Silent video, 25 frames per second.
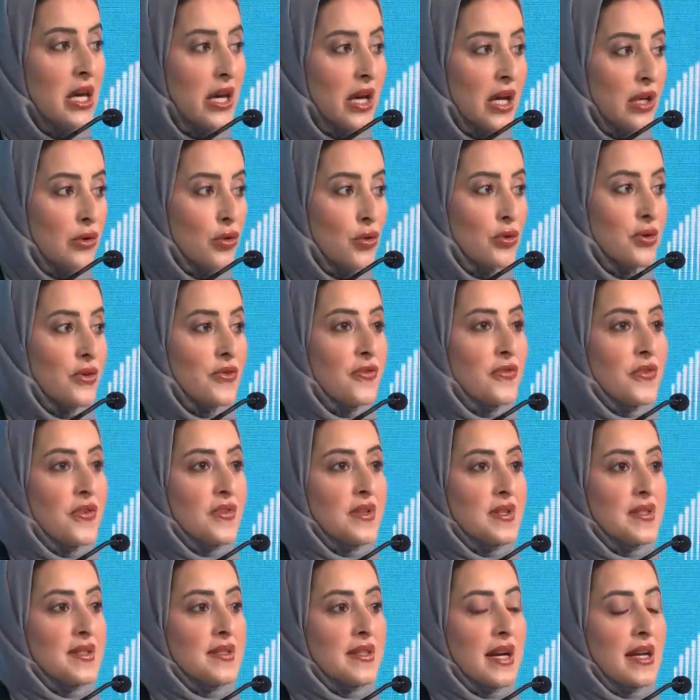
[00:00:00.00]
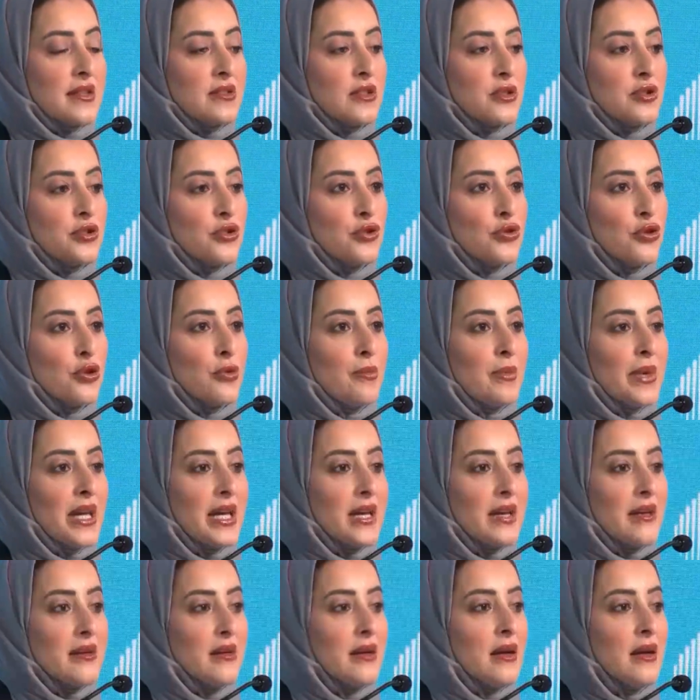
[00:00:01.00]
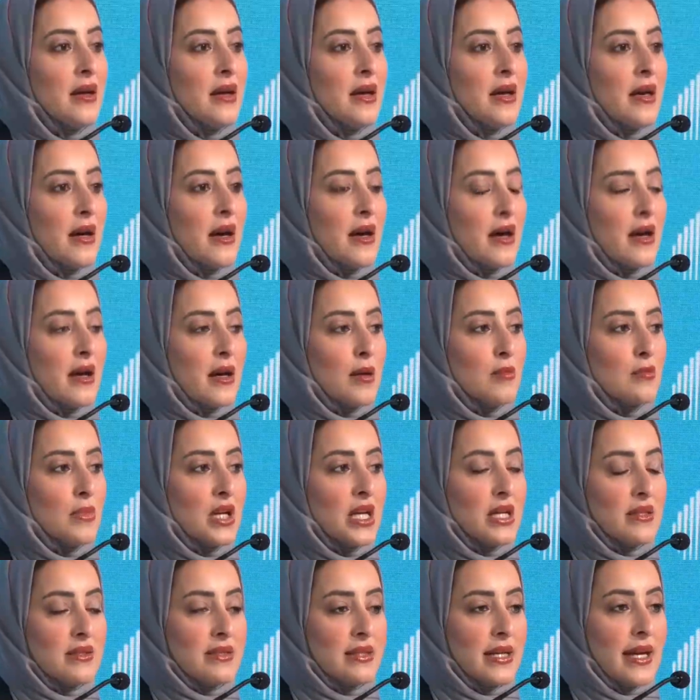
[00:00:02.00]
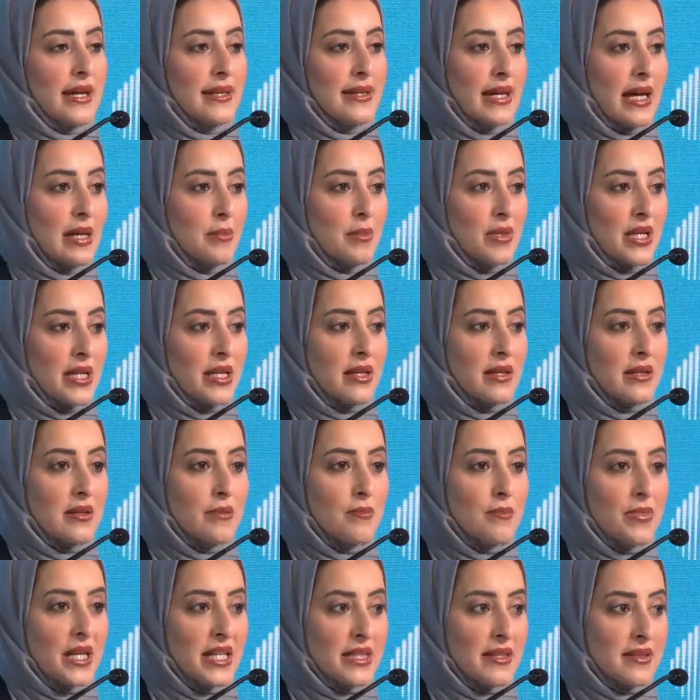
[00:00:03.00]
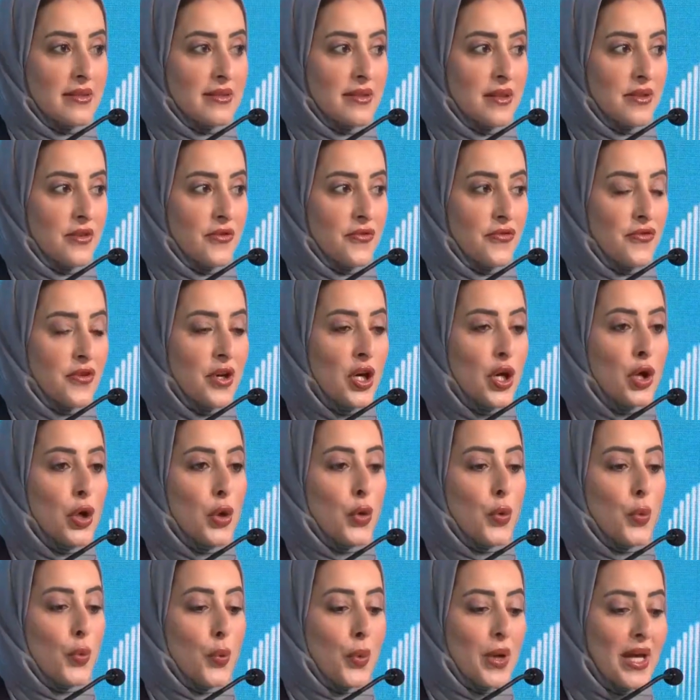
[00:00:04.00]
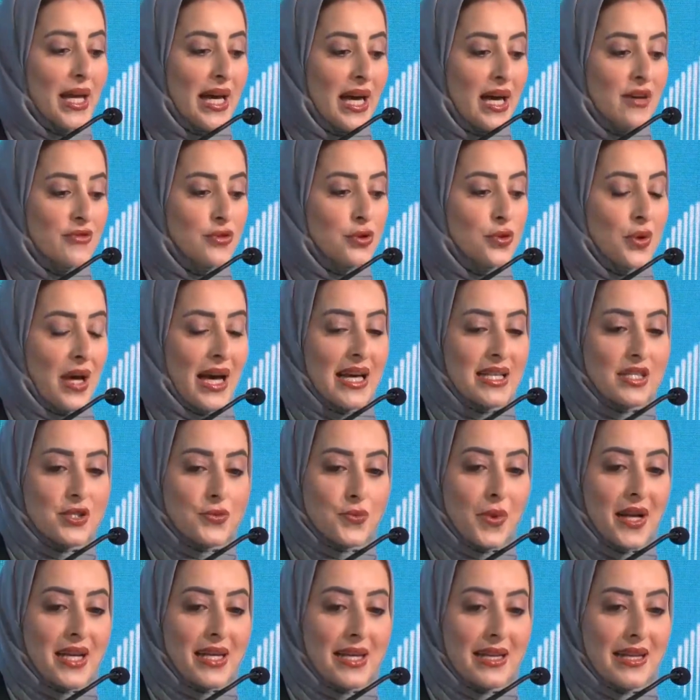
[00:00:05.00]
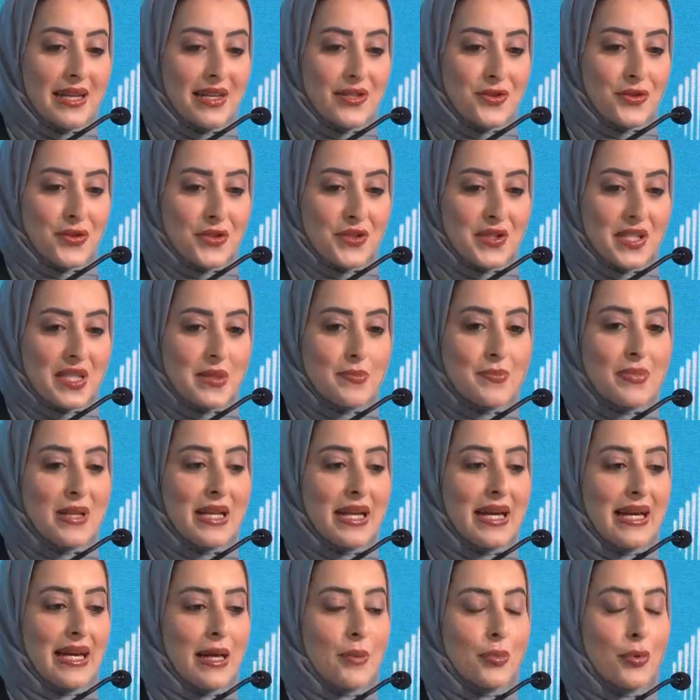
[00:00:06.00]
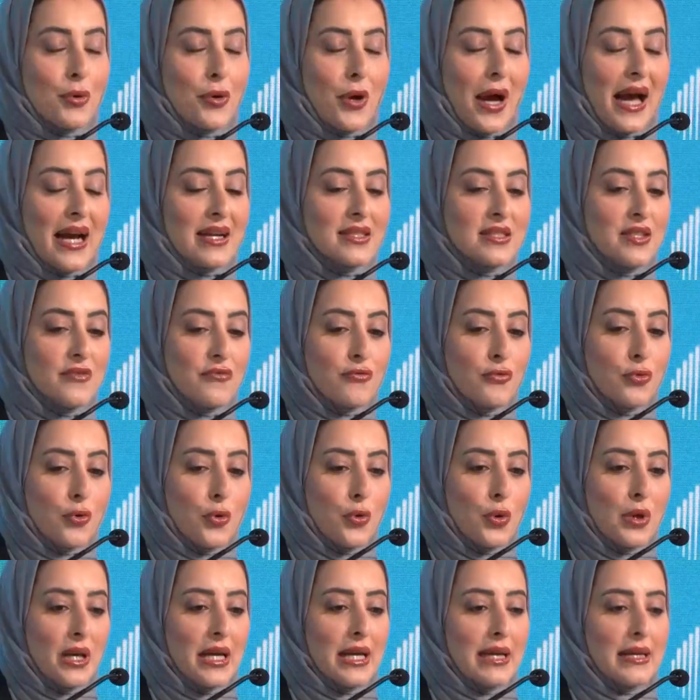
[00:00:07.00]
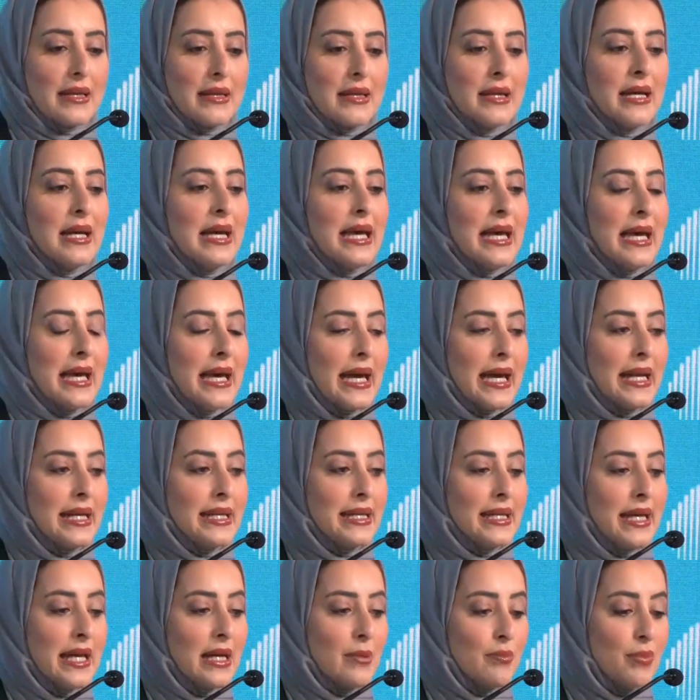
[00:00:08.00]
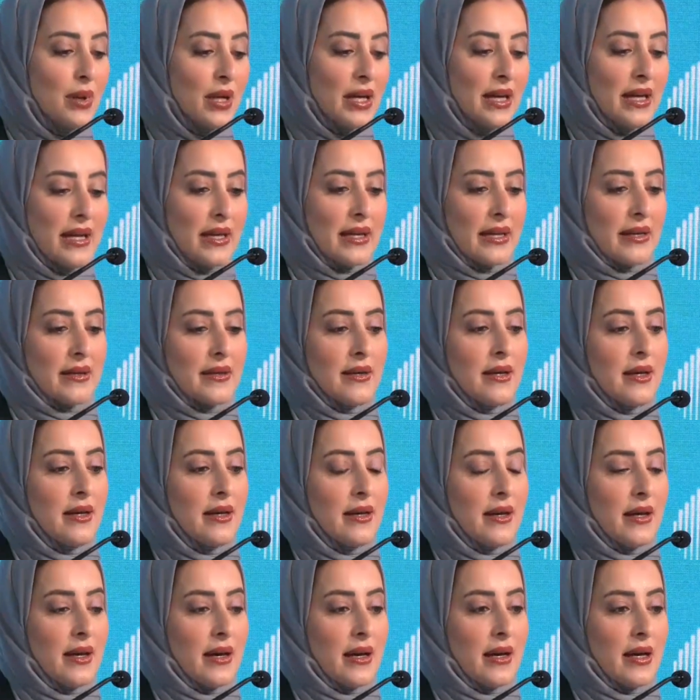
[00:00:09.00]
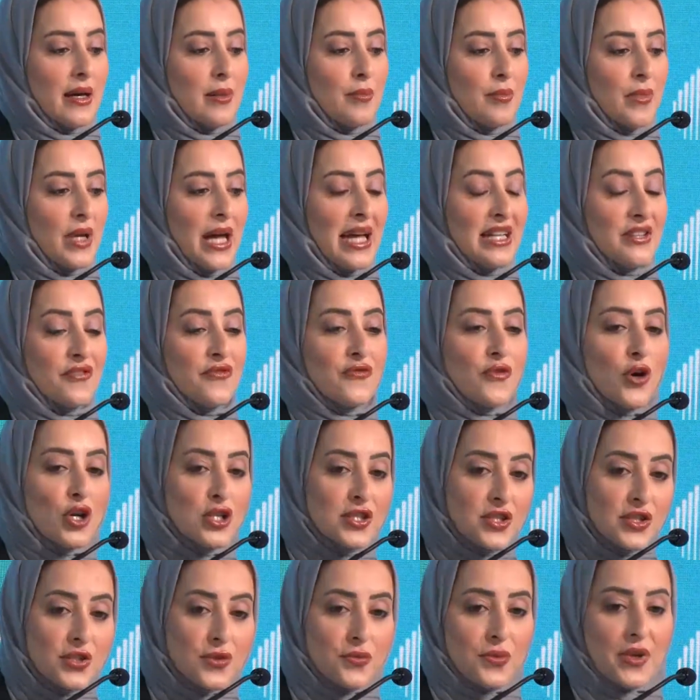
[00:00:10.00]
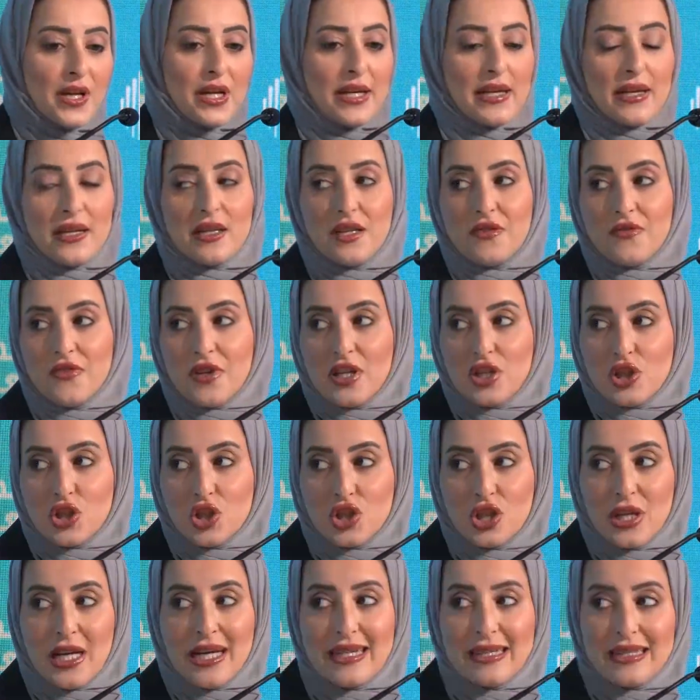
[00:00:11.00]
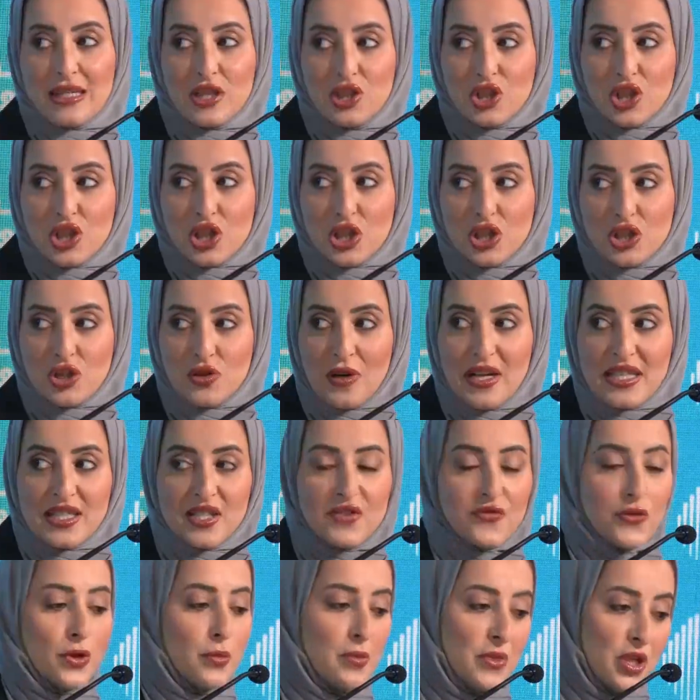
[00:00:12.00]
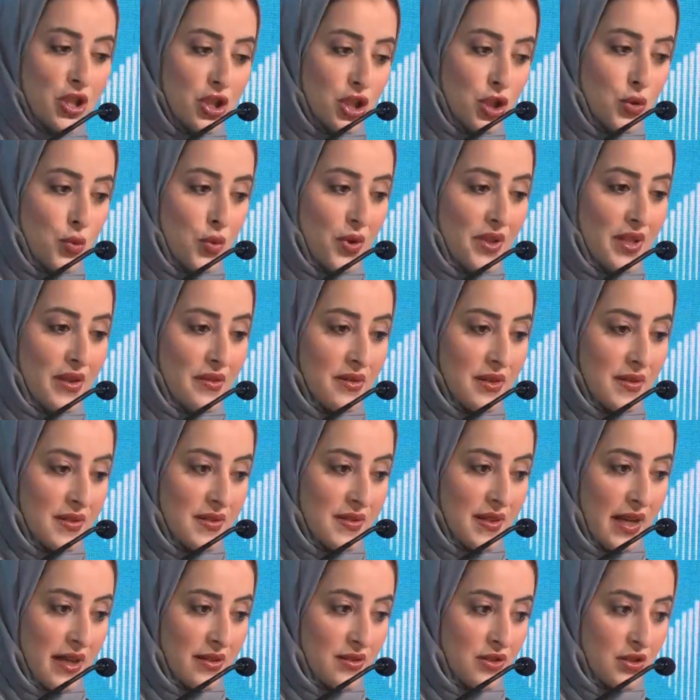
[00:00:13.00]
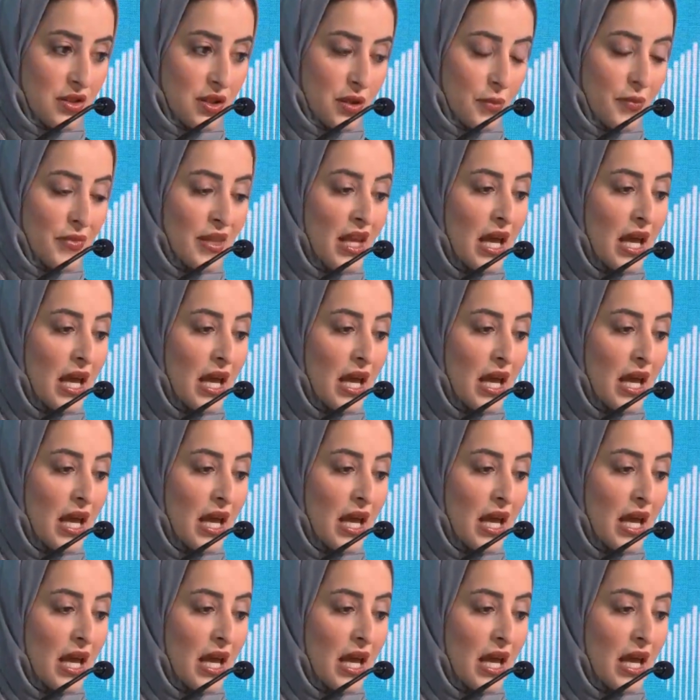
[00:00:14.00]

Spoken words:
In order for the sector to remain dynamic and competitive, we have to, as regulators, play a proactive role in enabling and fostering innovation and digital transformation within the sector.